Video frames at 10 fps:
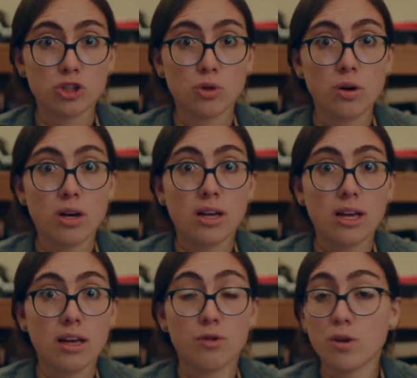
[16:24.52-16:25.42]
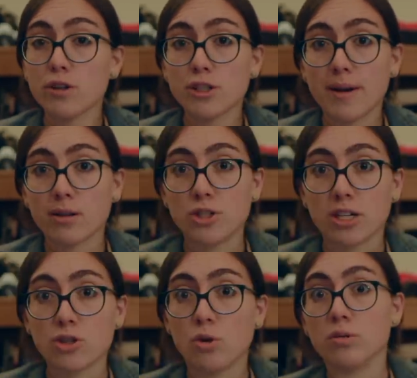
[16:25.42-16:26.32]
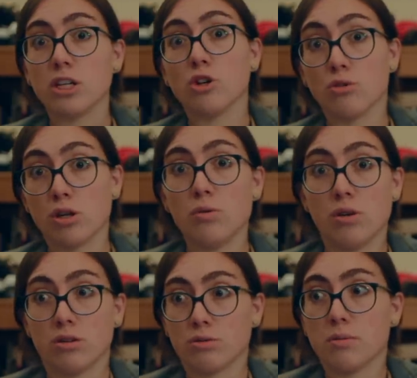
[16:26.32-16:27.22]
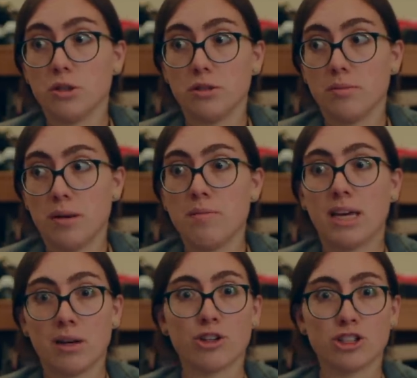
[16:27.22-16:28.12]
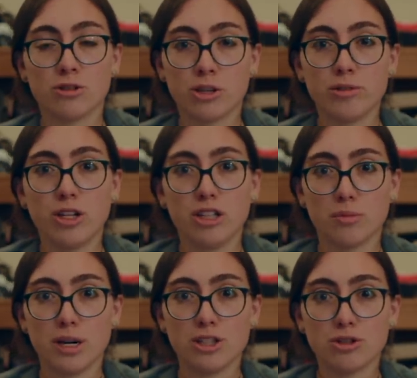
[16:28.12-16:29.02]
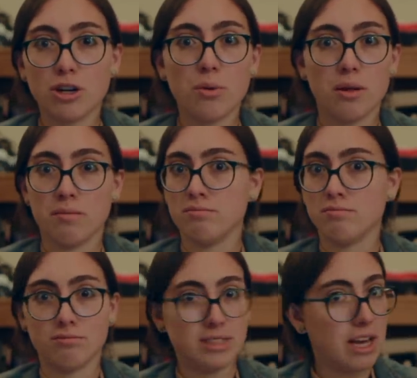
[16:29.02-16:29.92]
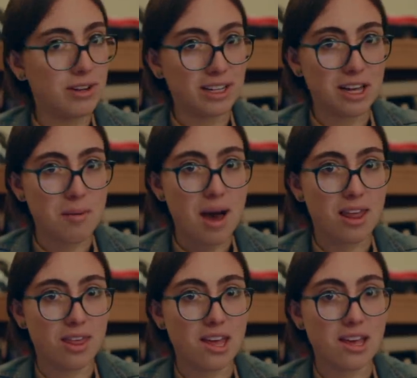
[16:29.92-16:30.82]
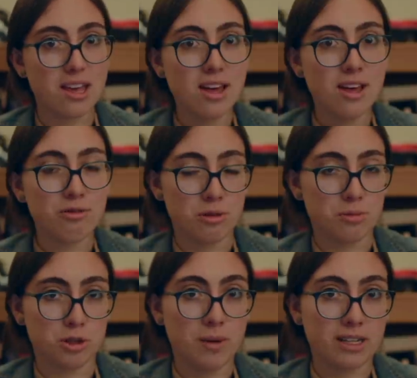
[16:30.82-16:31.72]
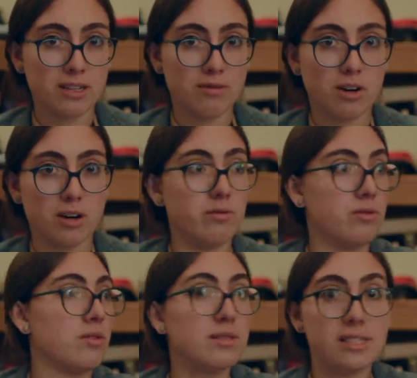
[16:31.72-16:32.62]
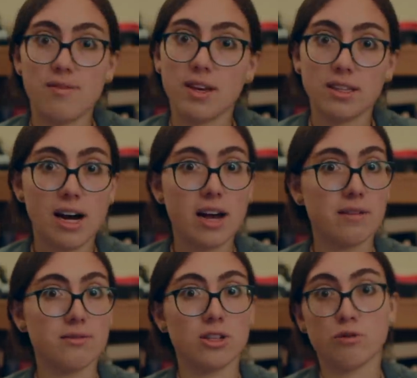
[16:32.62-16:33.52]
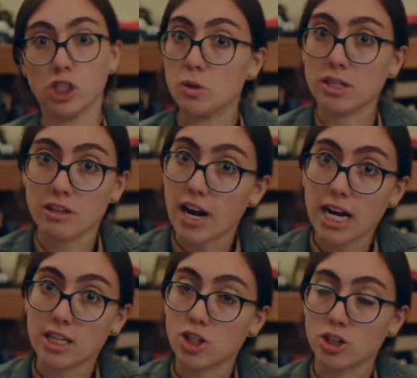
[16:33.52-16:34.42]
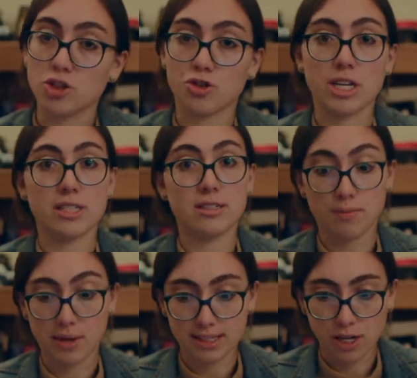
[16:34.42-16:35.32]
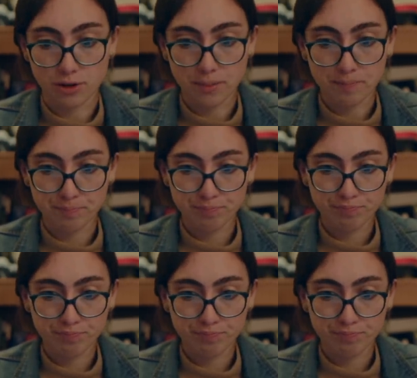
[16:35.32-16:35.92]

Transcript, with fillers: So if universal background checks only grow a criminal, make a criminal enterprise grow, then definitely a bad thing from the perspective of saving lives, of reducing violence on the streets, etc.